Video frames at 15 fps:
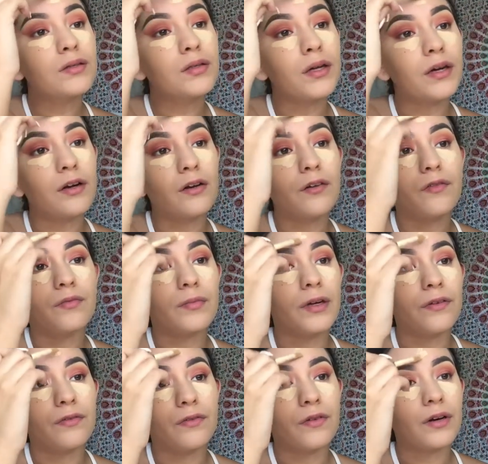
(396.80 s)
center of
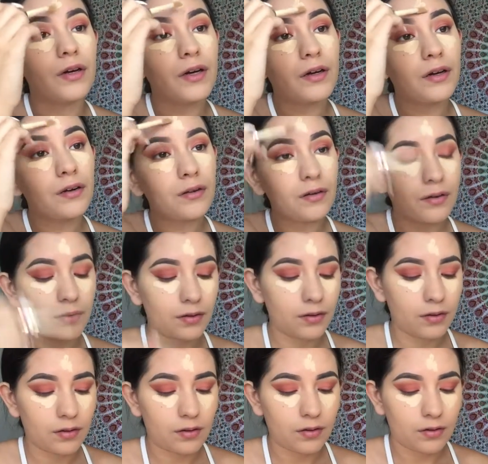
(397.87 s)
my forehead,
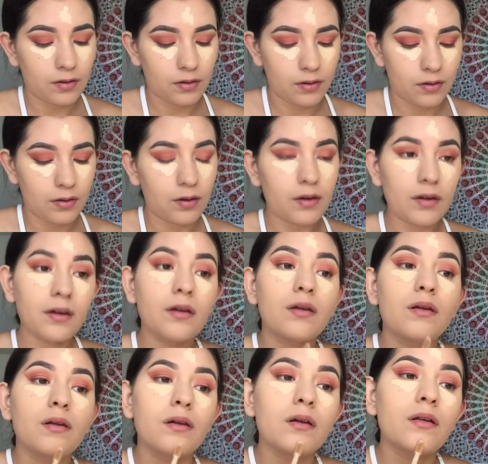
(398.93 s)

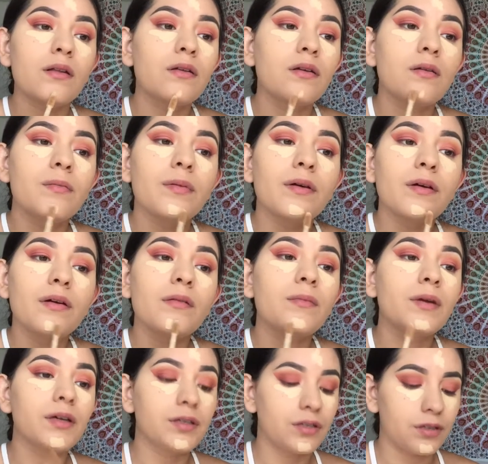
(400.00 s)
and a little bit on
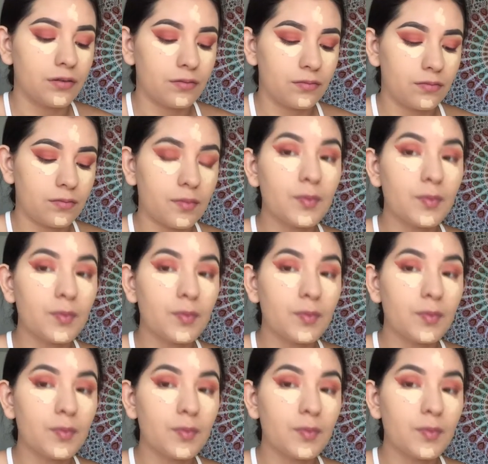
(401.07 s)
my chin.